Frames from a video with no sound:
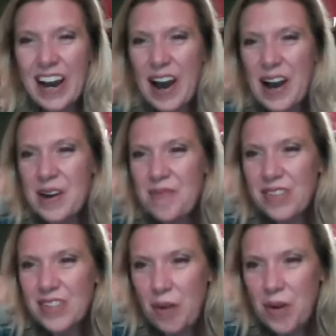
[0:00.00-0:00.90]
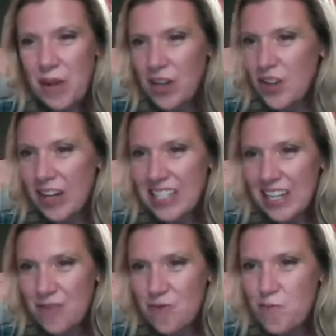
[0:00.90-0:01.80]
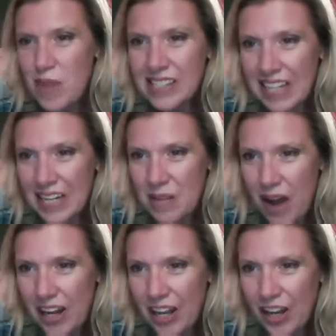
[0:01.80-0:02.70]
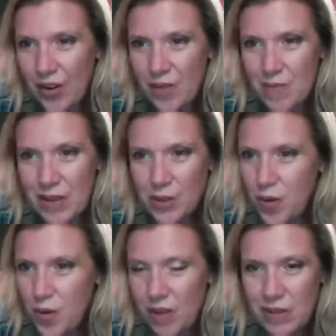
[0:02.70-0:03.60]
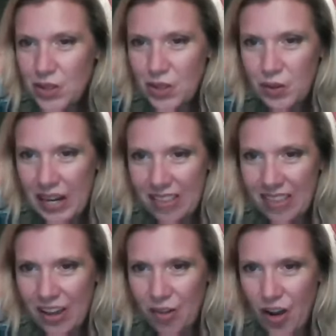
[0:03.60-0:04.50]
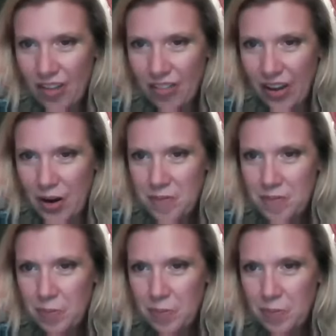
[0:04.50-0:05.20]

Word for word: Um, so I want to make sure I didn't miss anybody or miss miss do anything wrong there.